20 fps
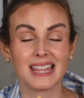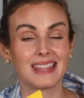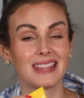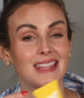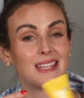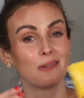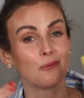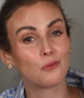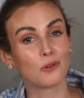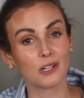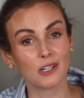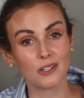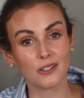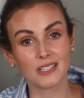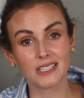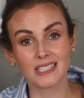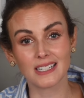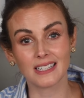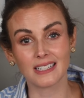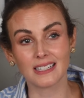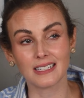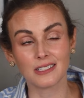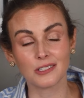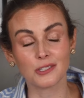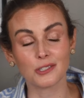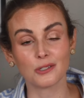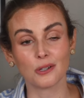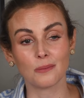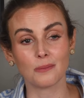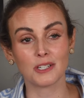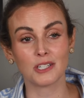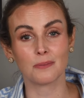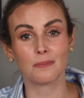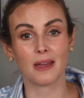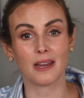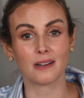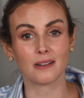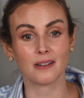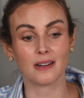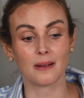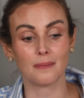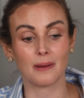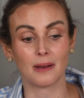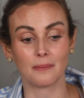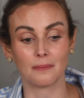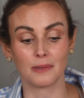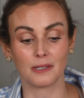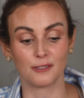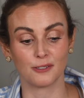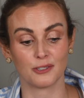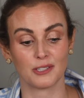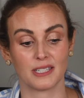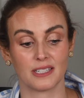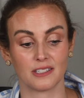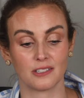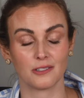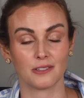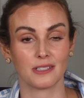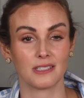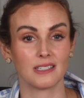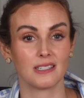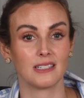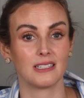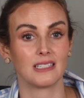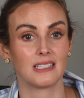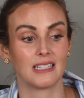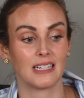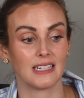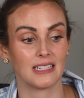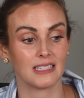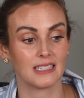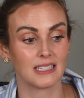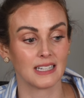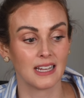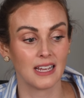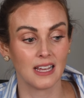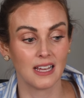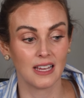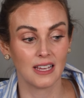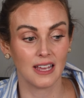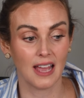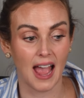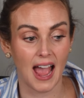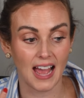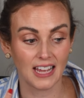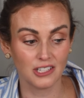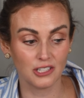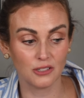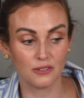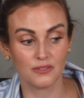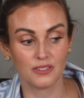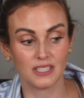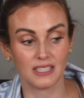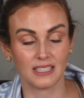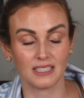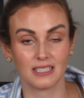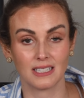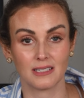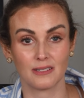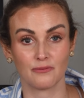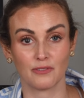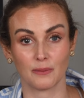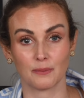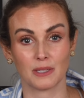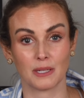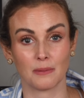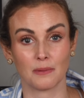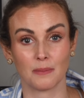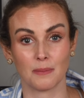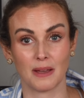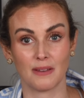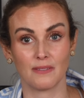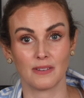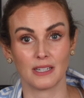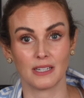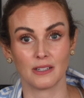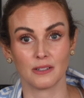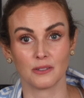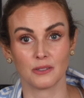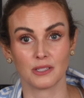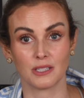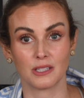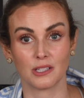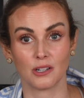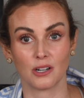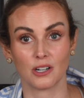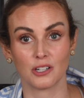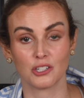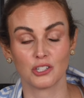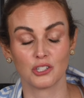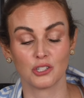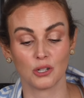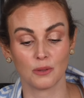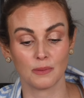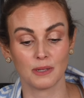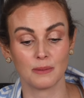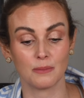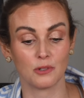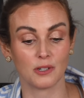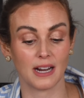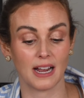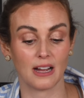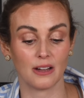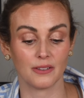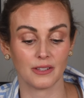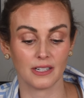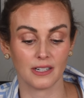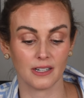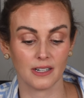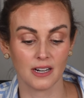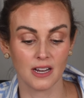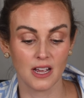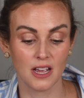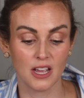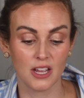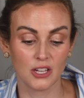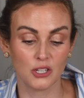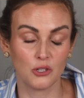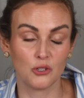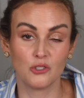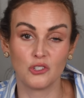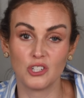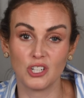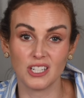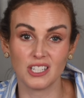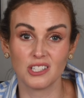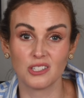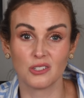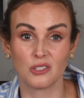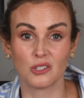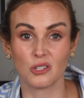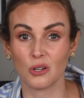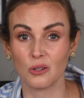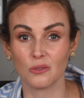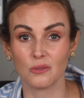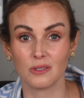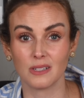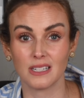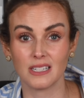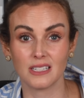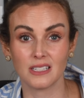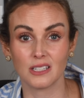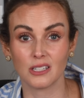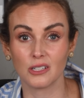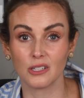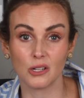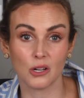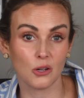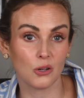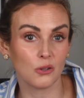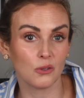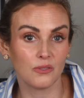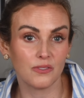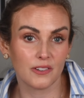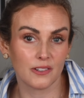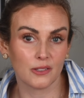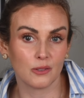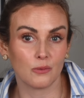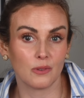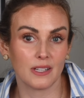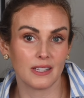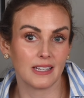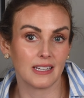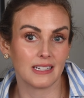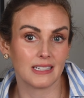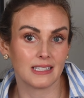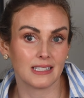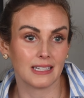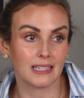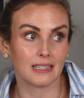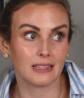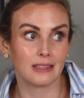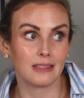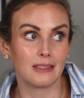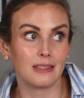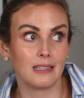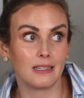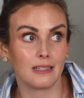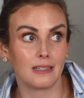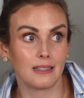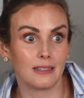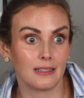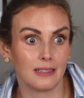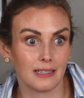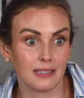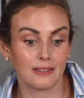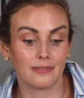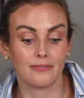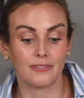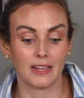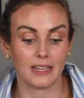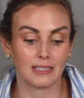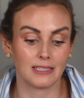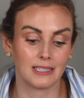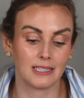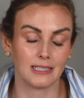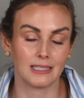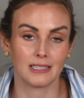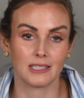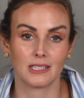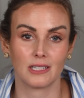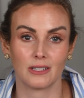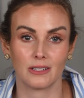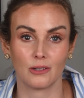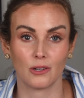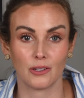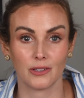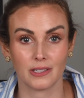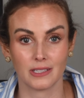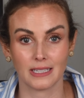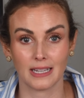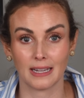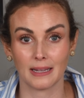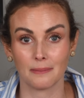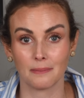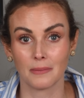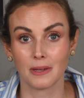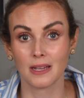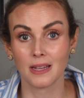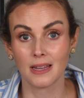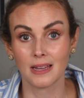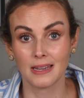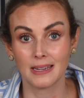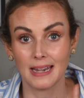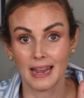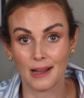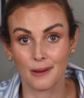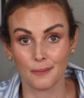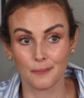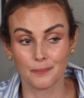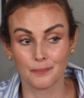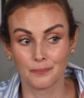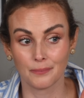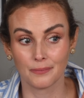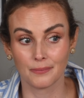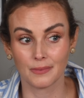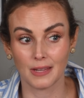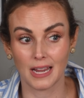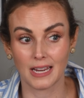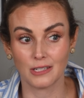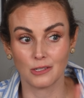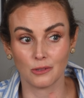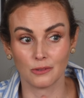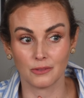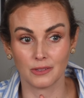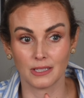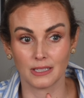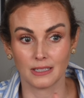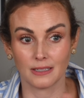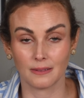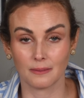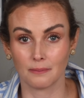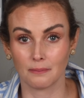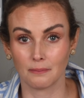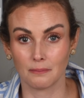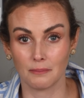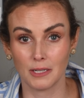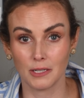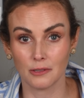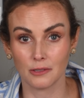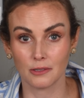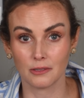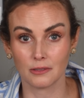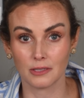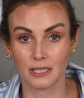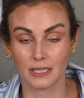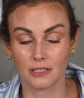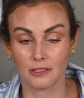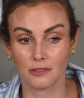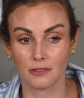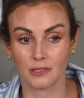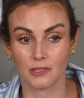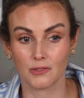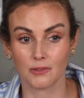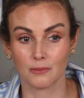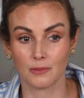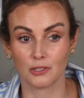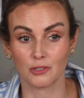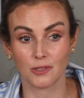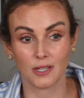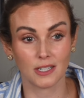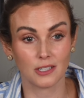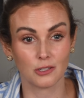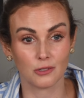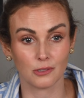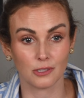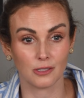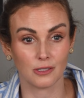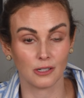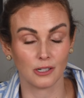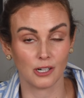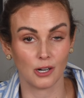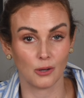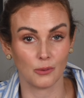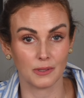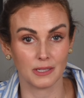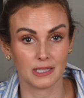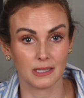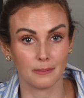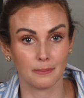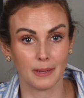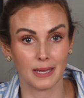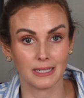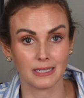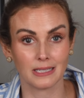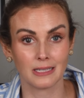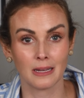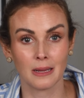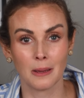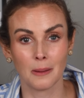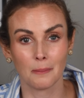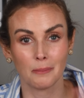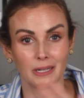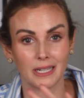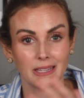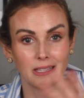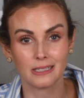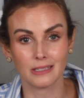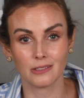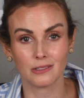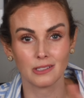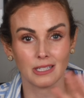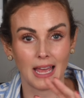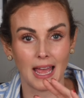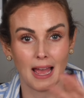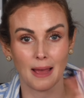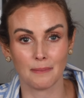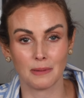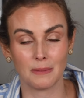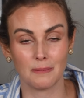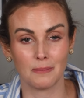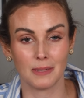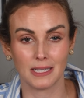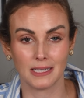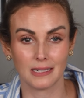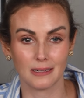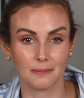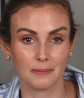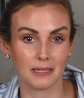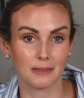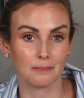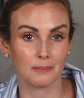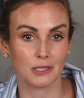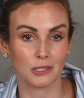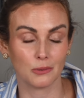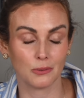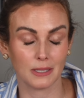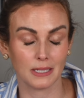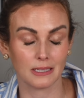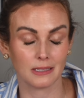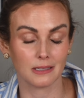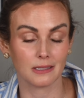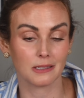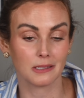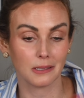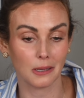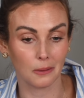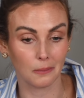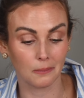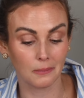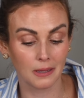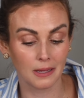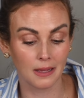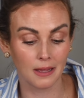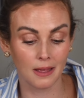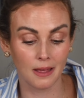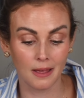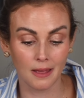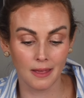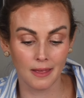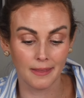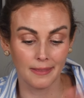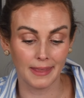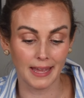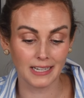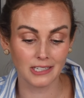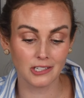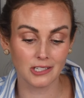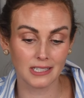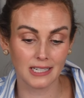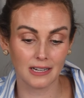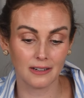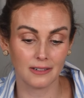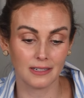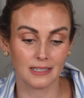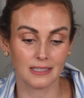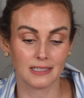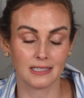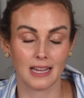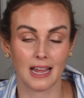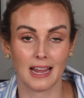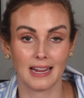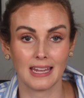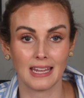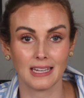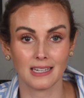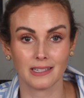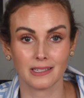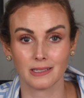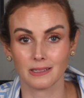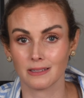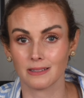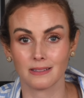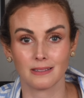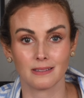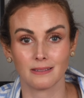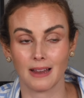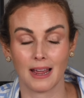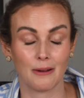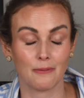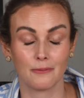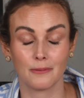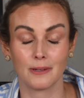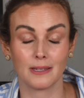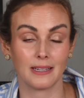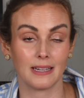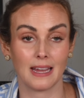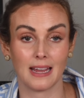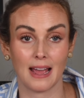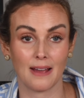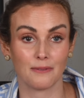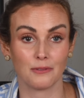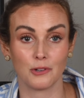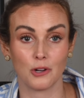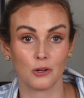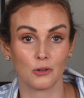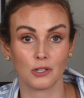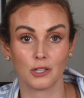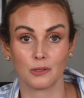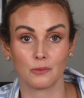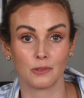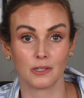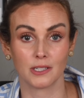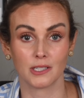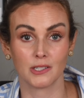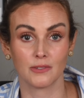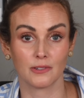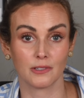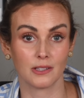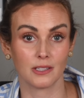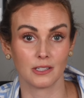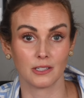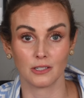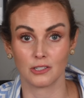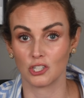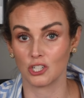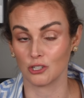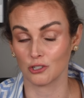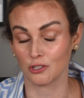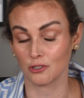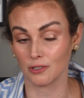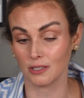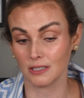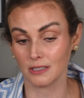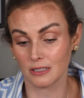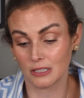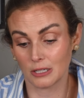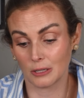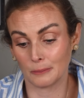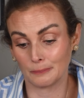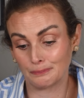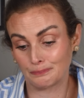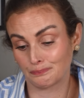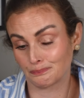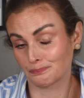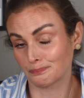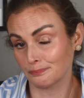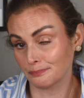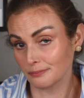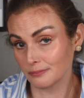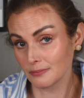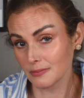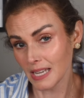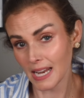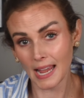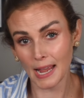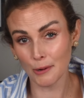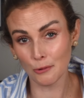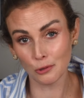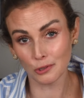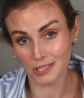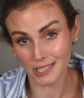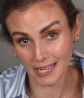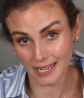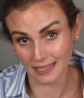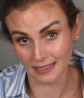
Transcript: The world is getting so much better about mineral sunscreens these days. As you've seen from some of my videos, there are so many more out there you just don't need to go for the one that is like the like fanciest all the time. Now, I don't think mineral sunscreens from the drugstore are always the best, but I think there's a happy medium in between. So that's just how it is. I can't, I really have no good words for the sheer screen, so I won't say